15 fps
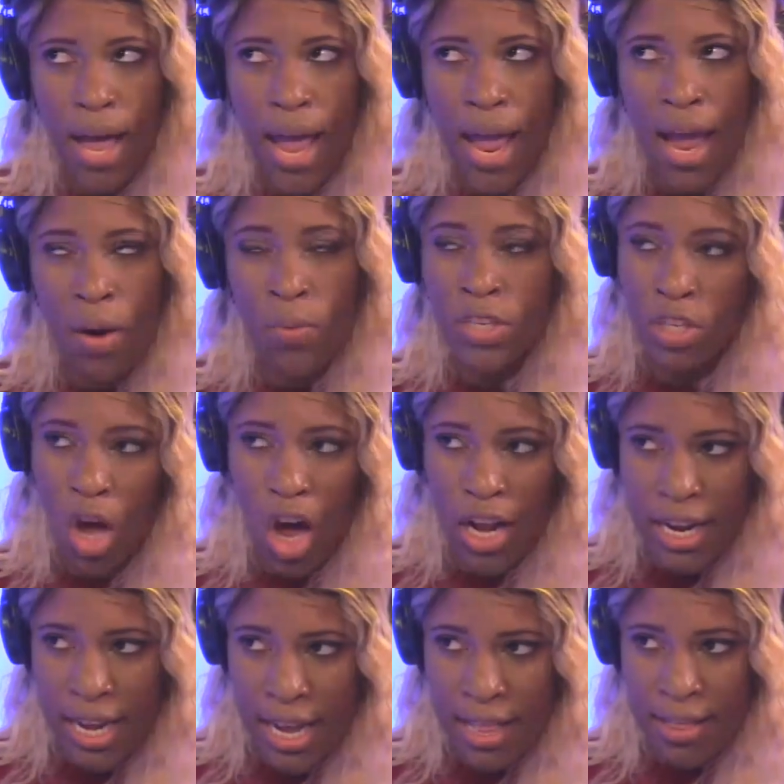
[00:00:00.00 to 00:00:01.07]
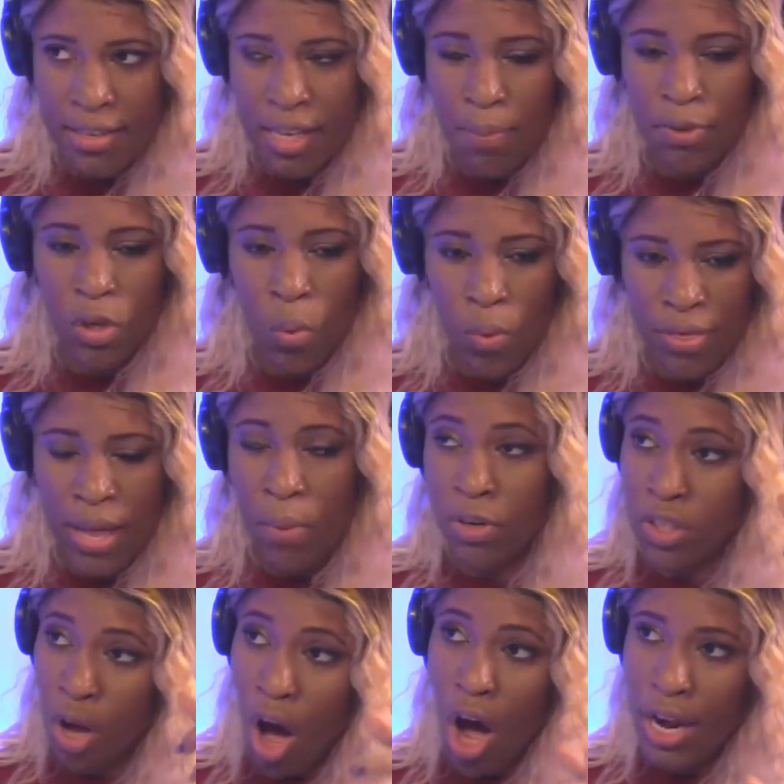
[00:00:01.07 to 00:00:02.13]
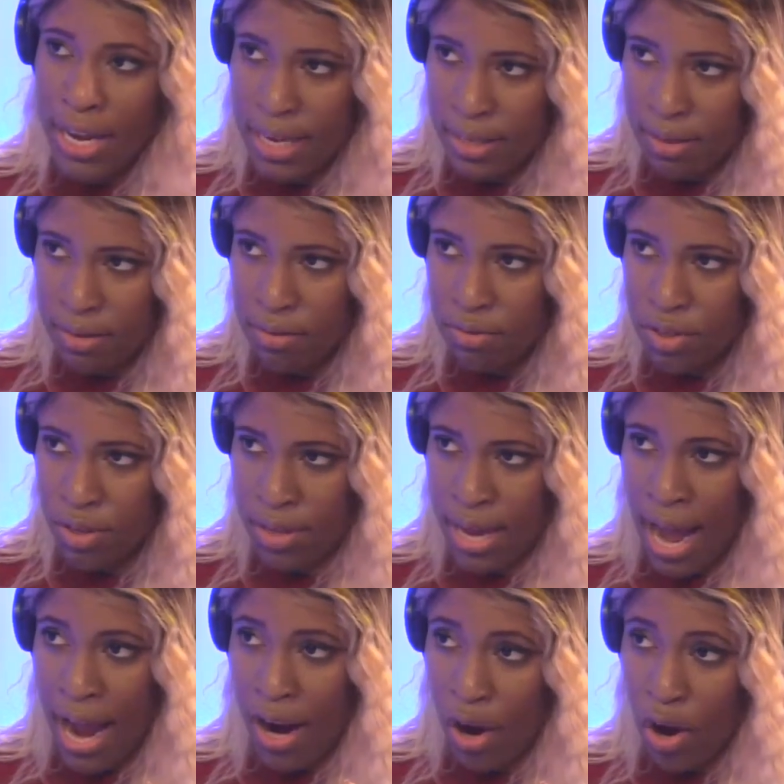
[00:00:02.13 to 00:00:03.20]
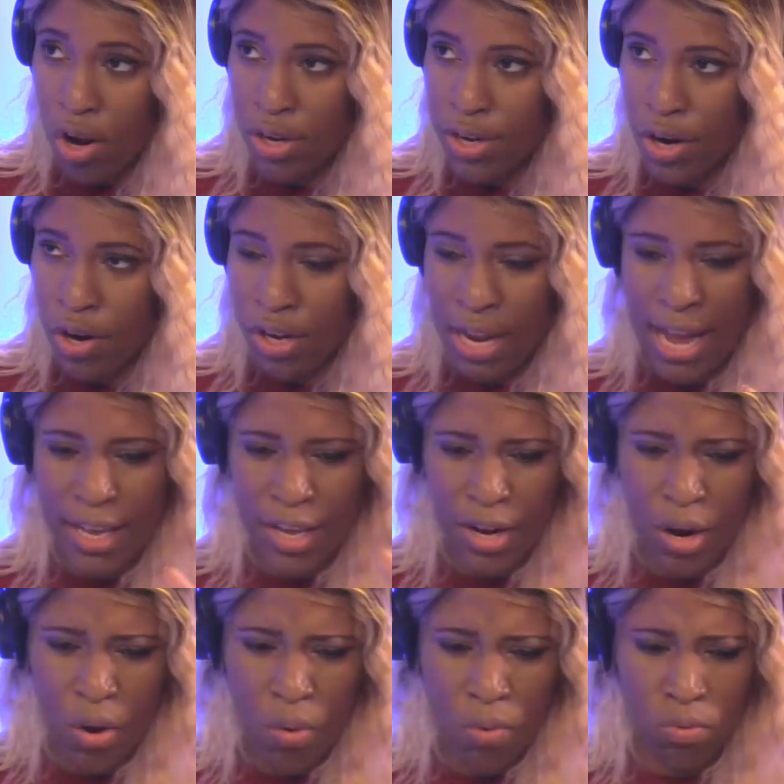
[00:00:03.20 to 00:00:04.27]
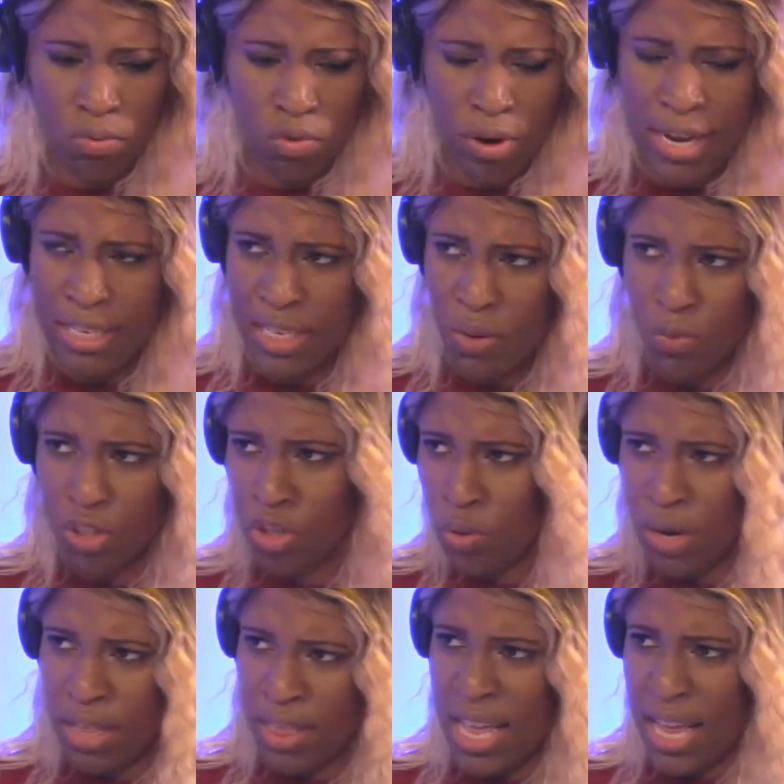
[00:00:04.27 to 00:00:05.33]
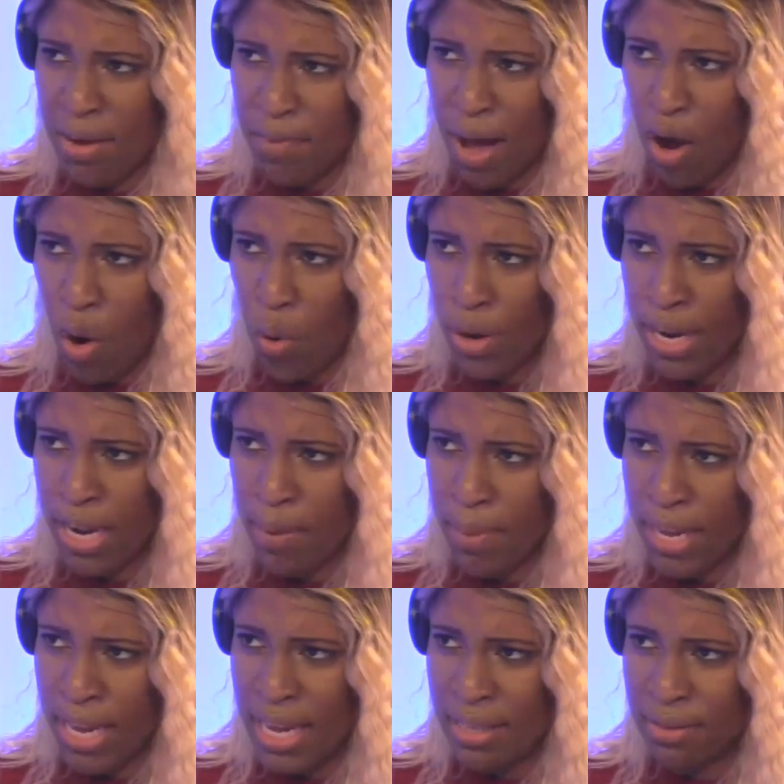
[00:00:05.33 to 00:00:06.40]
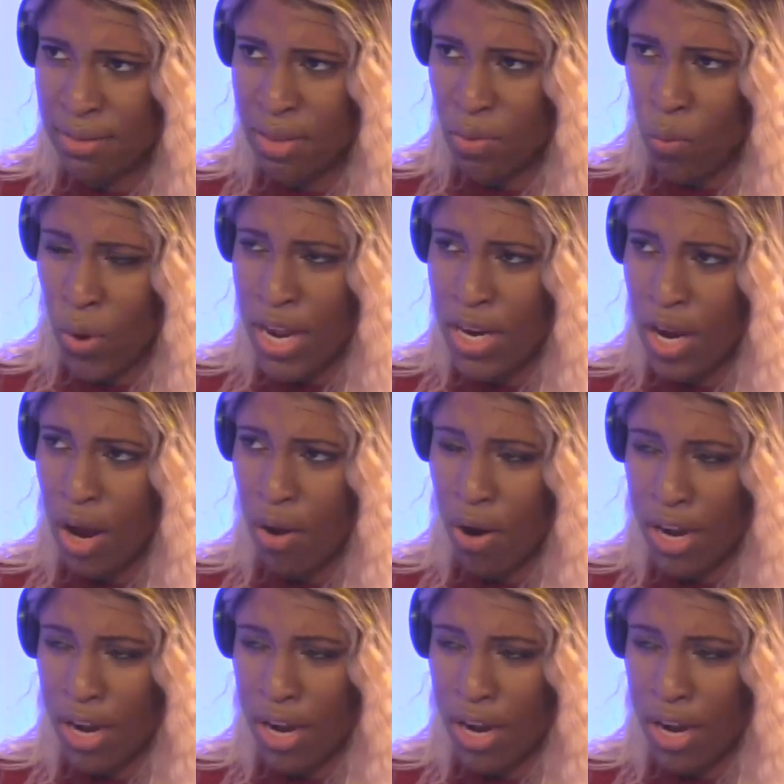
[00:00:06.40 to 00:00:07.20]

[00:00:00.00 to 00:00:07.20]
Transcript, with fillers: And we saw it again this episode when they were talking to the guy earlier, like, you know, Grayson was doing a thing about holding him against the window,